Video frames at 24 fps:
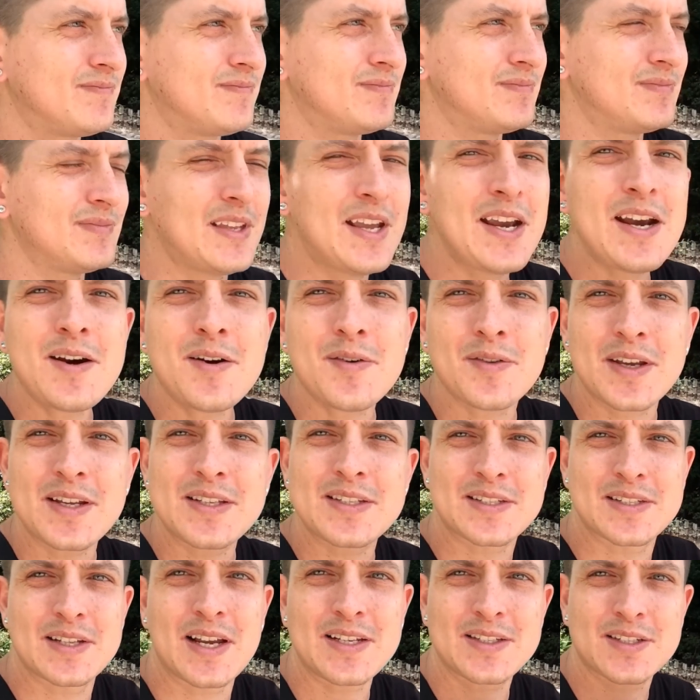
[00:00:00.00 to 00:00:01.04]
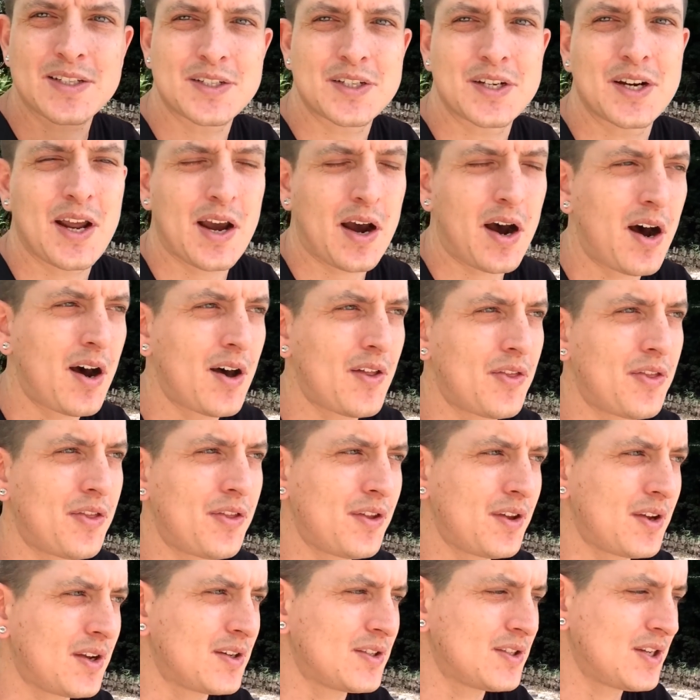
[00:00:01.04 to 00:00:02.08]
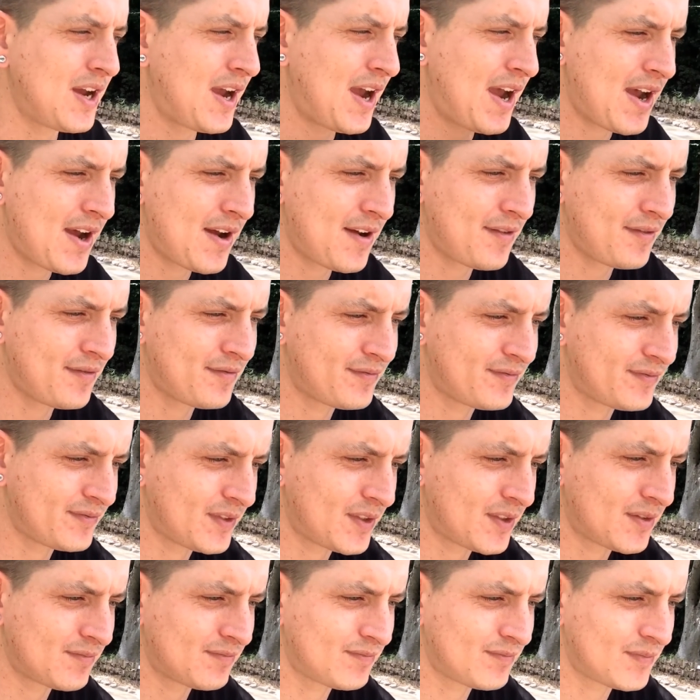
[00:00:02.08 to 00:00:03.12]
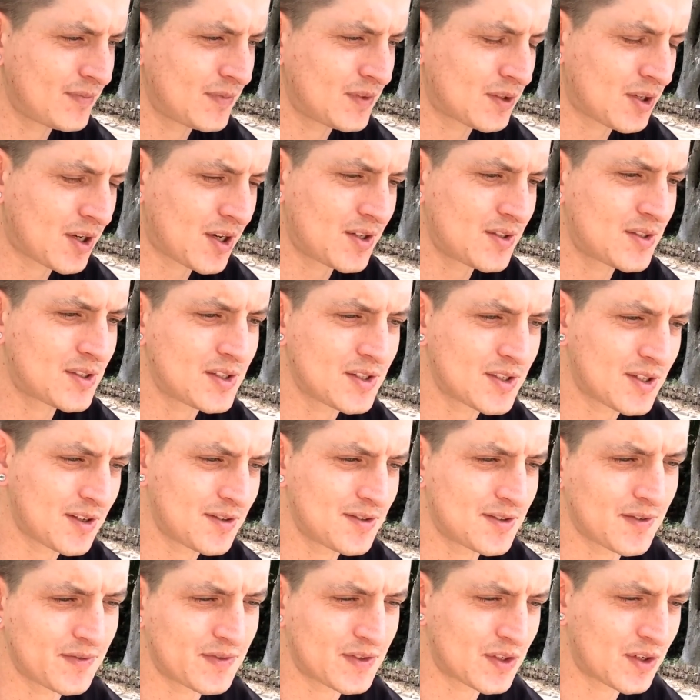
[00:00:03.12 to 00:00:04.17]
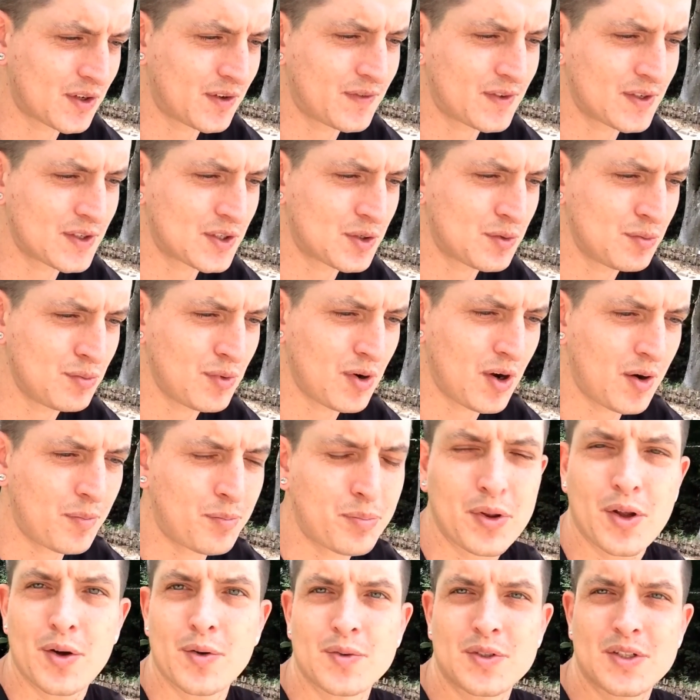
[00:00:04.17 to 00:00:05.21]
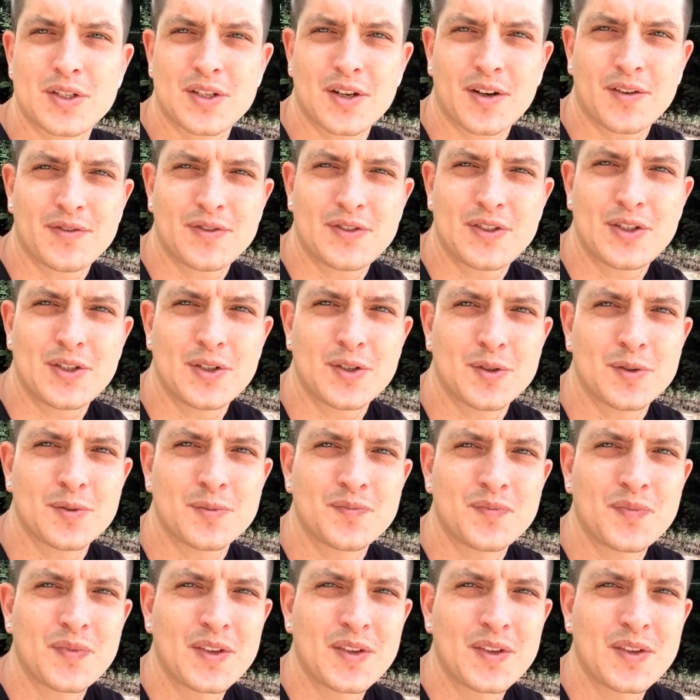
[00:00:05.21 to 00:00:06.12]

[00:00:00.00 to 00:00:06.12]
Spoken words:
now that's not such an odd thing to have tons and tons of servers to upload stuff to.